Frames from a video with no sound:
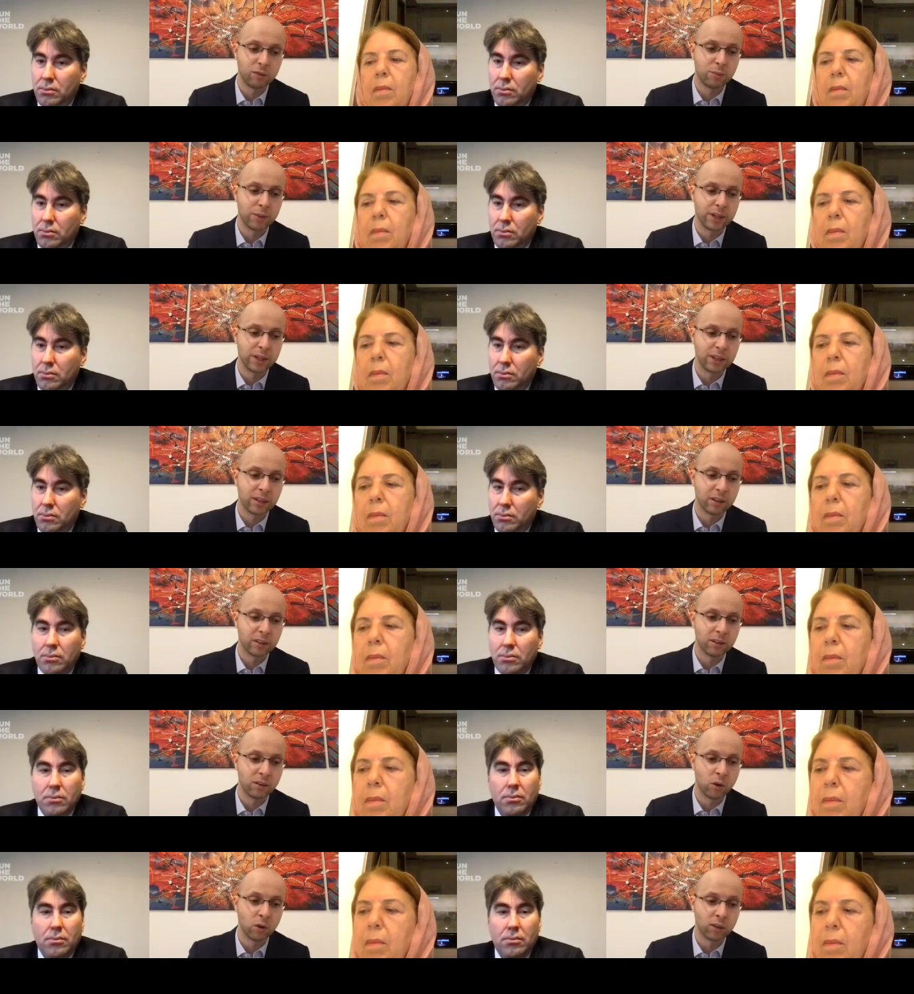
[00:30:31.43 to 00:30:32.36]
Speaker 1: bring
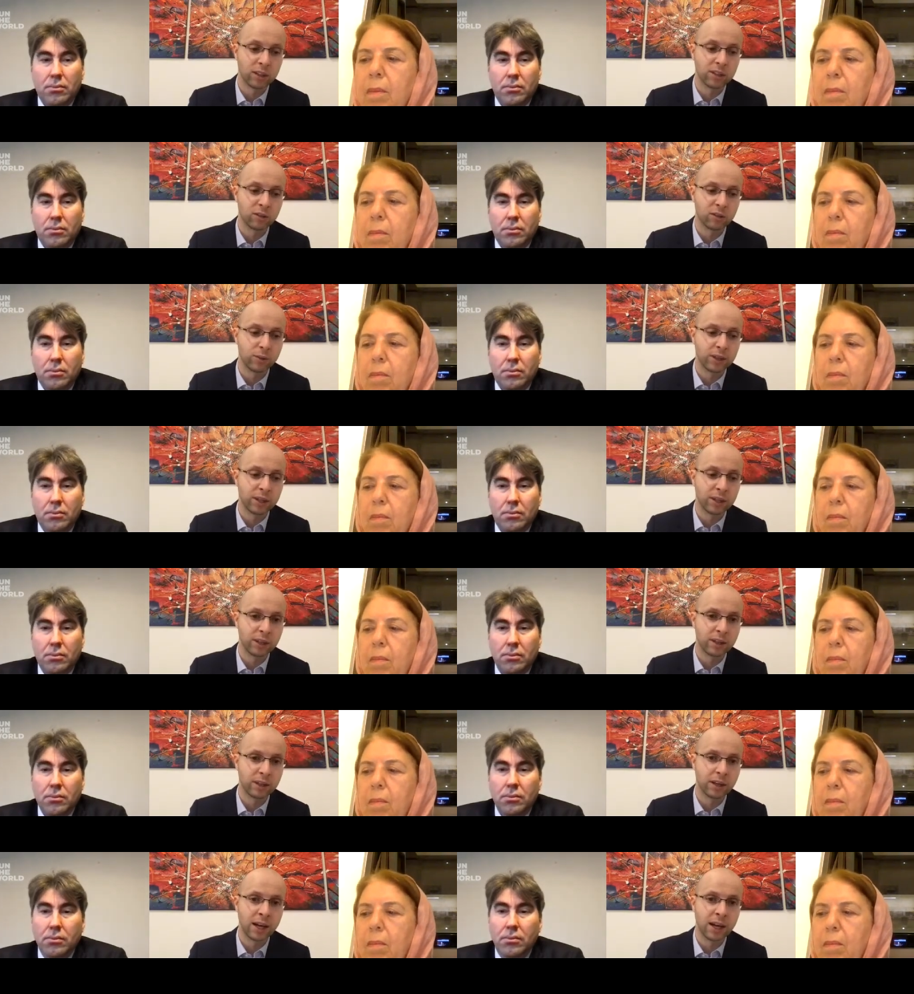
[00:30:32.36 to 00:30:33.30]
all these bring
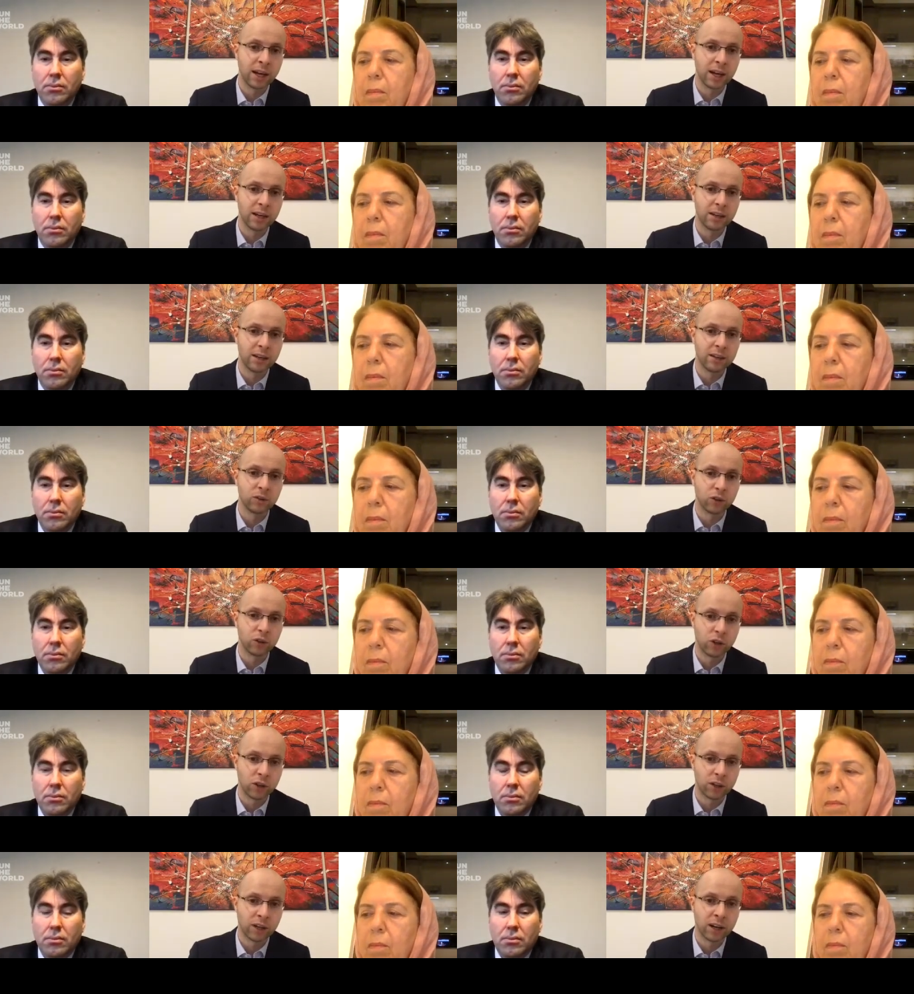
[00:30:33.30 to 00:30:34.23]

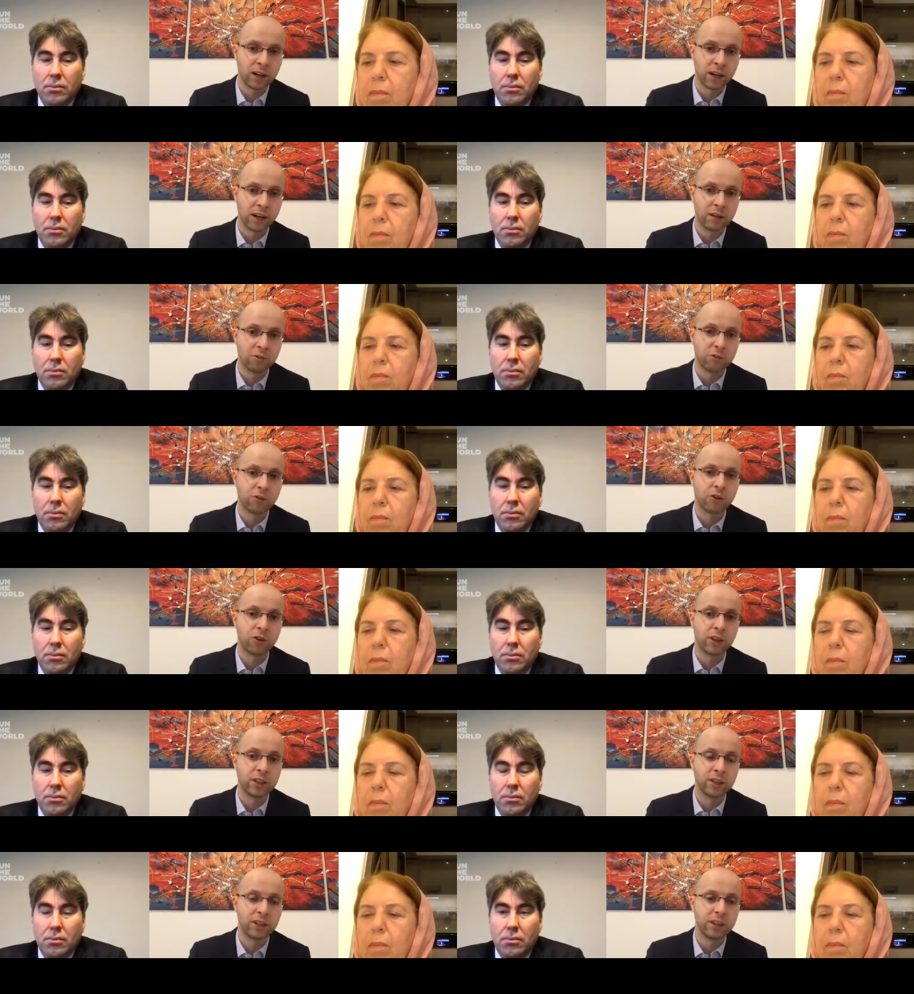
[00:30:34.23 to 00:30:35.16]
internal and
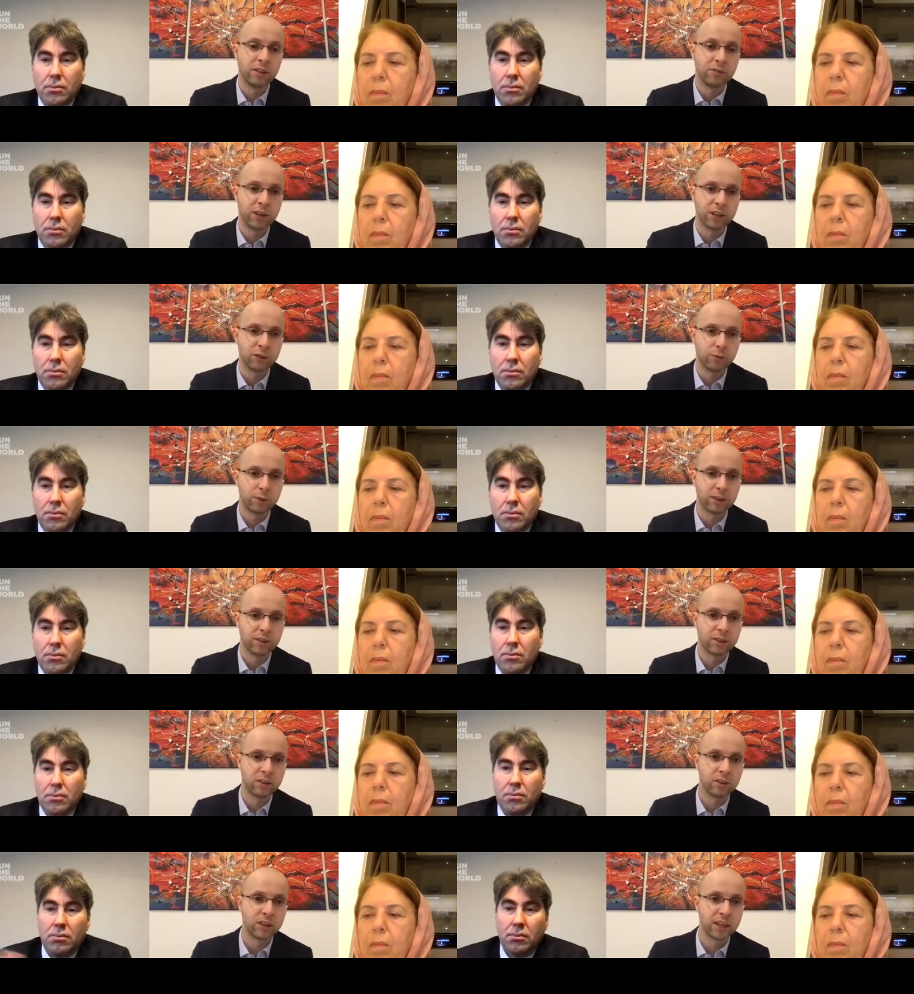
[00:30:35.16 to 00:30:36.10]
foreign investment.
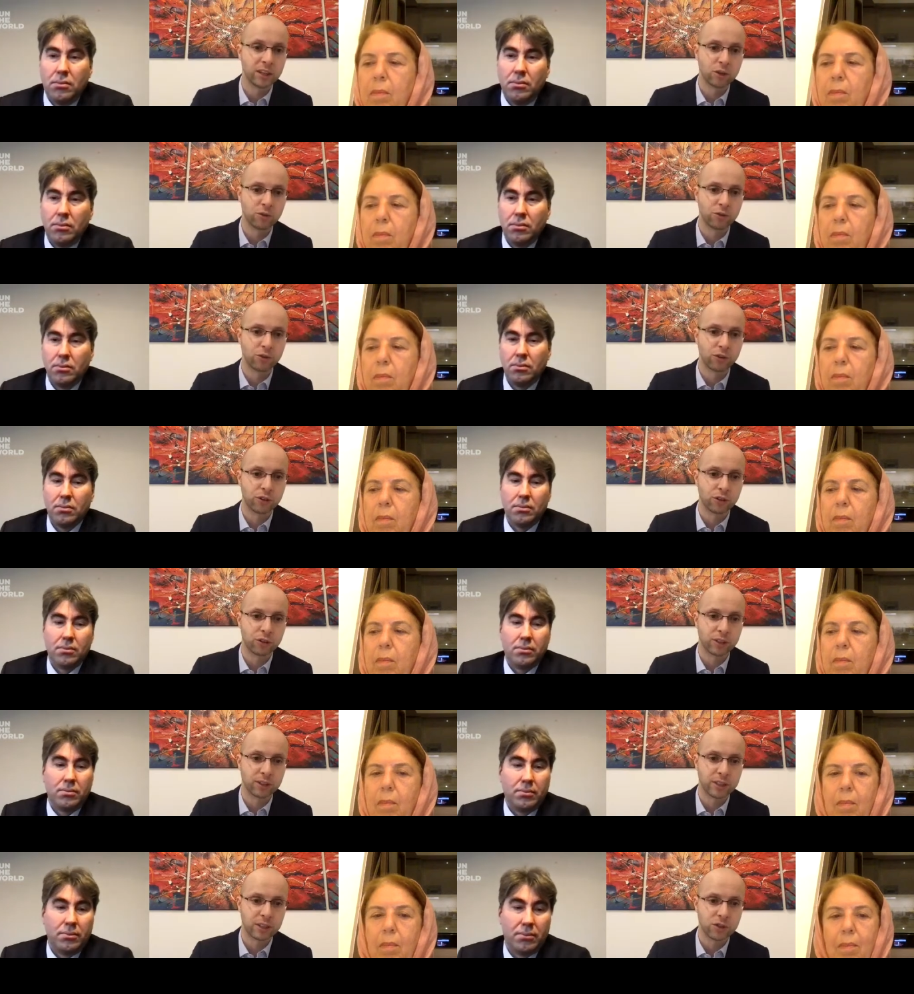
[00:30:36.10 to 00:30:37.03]
Thank you for your
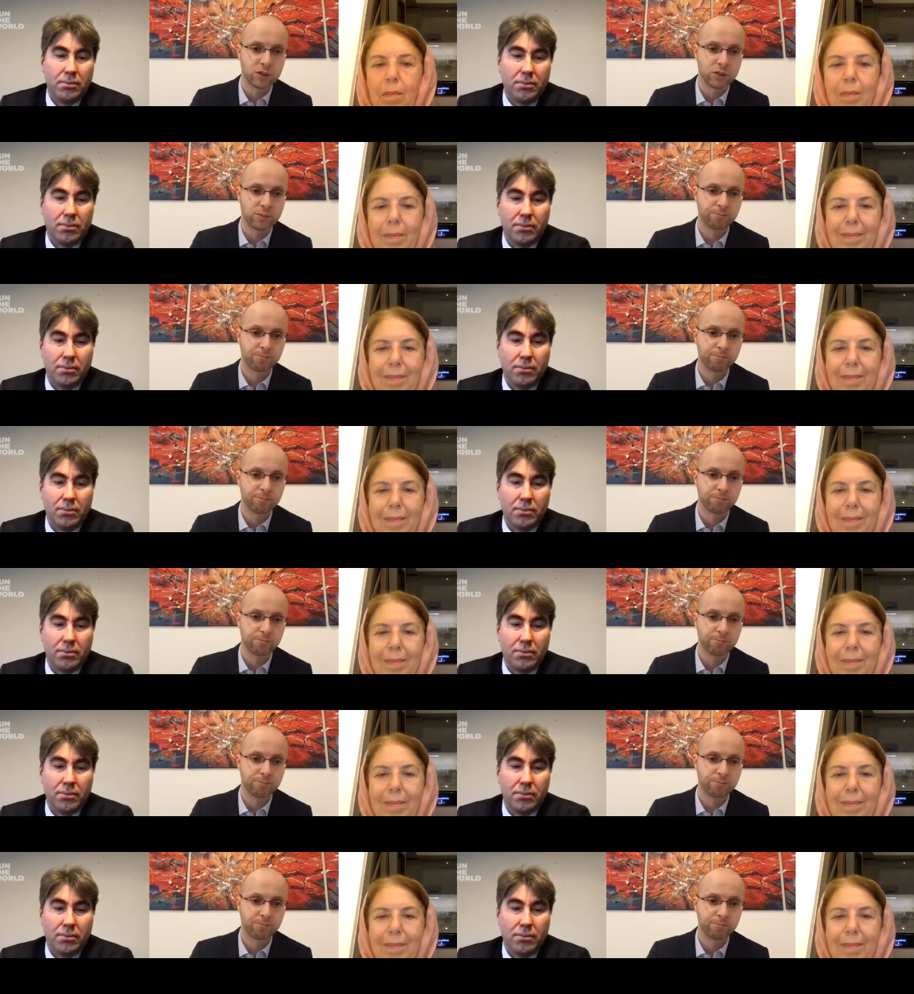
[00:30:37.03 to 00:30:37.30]
attention.